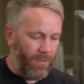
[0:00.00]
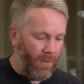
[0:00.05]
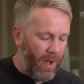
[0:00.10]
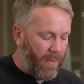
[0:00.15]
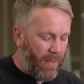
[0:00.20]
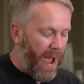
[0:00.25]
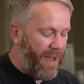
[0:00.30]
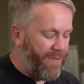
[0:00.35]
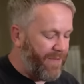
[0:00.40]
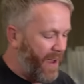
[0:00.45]

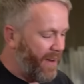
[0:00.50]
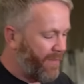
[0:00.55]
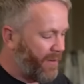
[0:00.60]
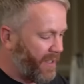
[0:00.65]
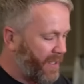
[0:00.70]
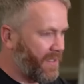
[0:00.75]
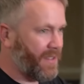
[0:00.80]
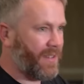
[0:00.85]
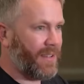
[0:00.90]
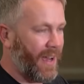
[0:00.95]
One of my
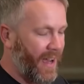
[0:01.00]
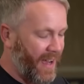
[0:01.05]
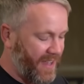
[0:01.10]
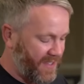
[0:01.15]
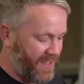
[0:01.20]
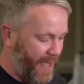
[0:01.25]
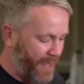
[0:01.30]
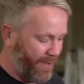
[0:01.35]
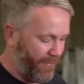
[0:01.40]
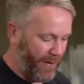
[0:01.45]
favorites,
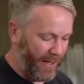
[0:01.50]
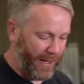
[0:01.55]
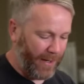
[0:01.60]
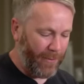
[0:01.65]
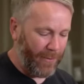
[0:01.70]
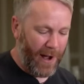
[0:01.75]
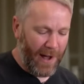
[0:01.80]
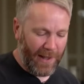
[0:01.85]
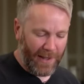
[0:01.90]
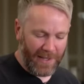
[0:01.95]
Seth
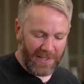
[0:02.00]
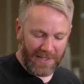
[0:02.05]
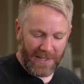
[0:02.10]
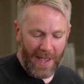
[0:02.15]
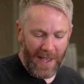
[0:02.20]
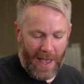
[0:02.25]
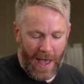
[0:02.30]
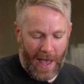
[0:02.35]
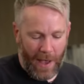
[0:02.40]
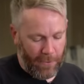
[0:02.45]
freaking Rollins.
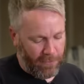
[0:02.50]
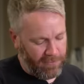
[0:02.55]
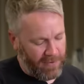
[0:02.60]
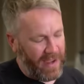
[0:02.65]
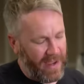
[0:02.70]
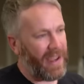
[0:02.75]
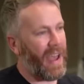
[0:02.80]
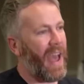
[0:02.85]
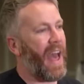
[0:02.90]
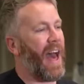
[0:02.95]

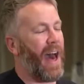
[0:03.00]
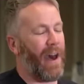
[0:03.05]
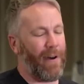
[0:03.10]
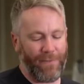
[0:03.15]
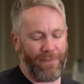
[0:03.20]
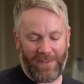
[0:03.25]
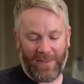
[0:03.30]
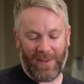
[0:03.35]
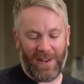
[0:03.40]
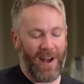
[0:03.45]
We
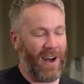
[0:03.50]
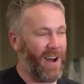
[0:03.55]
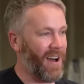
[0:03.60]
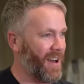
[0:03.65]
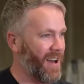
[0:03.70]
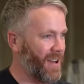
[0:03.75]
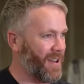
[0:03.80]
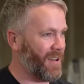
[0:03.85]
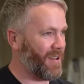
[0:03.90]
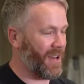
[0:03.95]
have
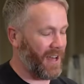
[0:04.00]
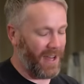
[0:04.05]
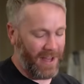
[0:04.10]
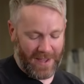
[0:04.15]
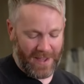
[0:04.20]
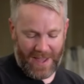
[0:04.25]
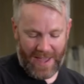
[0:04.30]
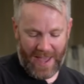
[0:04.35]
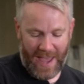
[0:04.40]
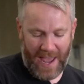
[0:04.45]

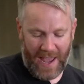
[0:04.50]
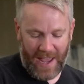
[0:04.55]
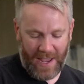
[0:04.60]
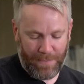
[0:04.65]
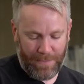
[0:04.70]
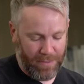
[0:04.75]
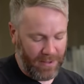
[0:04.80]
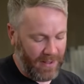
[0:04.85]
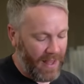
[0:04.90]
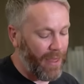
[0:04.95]

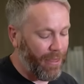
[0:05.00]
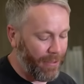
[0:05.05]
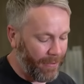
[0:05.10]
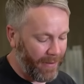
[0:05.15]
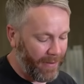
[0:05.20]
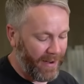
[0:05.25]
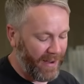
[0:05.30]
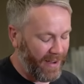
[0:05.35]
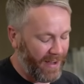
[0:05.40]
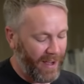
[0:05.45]
a
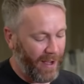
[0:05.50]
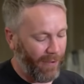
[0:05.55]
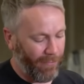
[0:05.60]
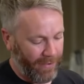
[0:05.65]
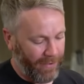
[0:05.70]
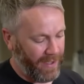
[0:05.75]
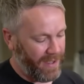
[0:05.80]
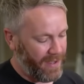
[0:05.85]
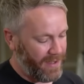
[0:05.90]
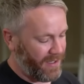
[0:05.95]
plethora
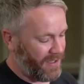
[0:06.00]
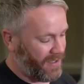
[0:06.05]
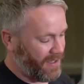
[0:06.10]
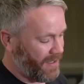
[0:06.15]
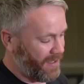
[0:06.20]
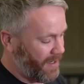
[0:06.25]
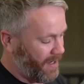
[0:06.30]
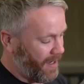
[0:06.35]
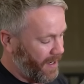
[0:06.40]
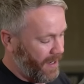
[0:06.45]
of
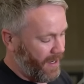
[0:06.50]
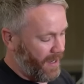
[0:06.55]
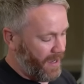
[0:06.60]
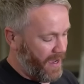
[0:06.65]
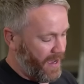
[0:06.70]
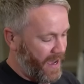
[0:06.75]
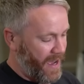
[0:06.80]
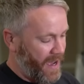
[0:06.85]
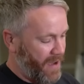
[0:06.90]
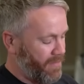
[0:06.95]
his
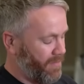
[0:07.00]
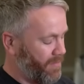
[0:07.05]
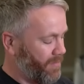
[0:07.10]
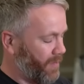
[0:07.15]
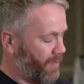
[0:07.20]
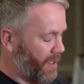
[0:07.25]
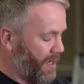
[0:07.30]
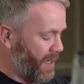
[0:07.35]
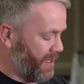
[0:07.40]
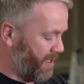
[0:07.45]

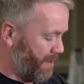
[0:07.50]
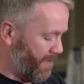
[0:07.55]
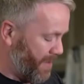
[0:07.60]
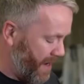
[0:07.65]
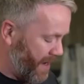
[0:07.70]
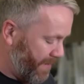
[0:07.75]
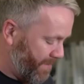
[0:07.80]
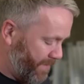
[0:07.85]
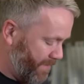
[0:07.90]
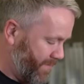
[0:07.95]

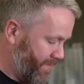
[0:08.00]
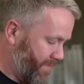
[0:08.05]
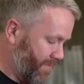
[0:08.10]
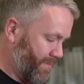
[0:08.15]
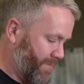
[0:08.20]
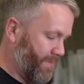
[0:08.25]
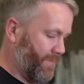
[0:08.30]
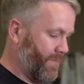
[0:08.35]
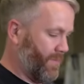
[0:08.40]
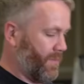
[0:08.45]
custom-made
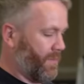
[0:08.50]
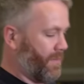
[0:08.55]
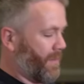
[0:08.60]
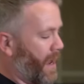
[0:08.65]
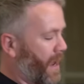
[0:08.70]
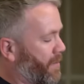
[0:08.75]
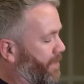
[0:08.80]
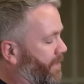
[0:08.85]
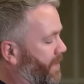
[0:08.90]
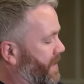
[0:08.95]

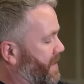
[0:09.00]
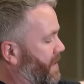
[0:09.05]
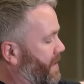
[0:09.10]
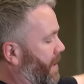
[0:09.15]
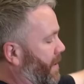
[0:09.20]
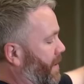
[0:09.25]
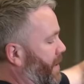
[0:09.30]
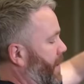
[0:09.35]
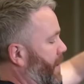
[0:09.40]
outfits out